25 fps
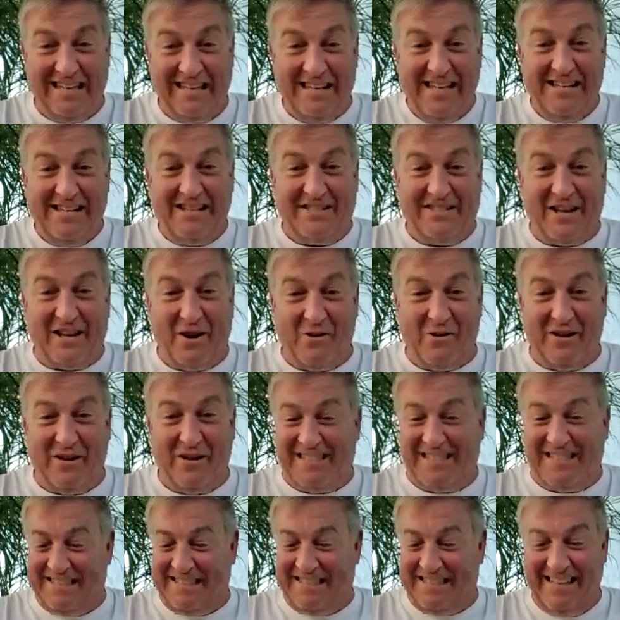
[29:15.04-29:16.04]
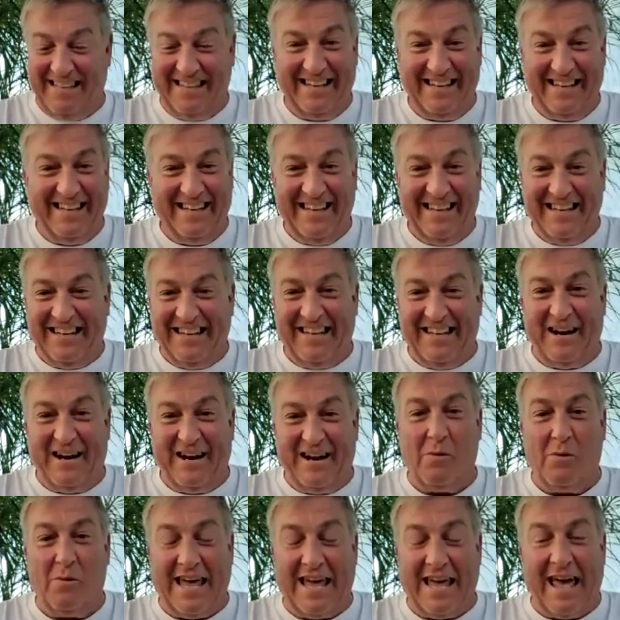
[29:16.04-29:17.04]
So it's,
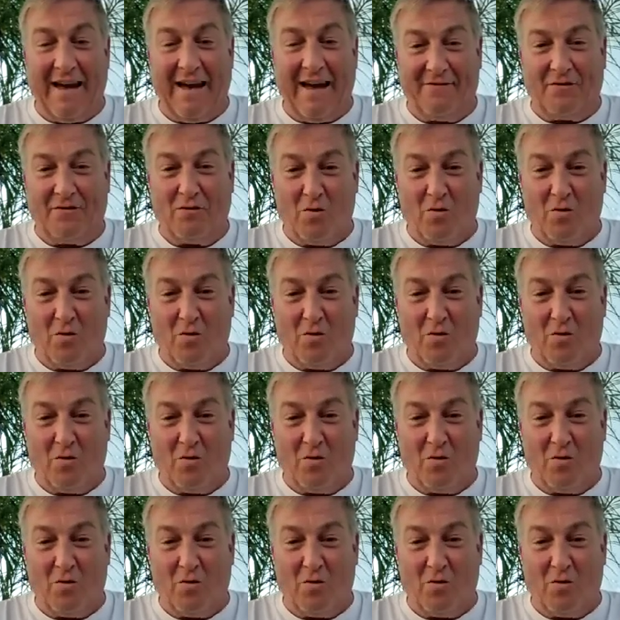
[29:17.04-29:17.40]
we have to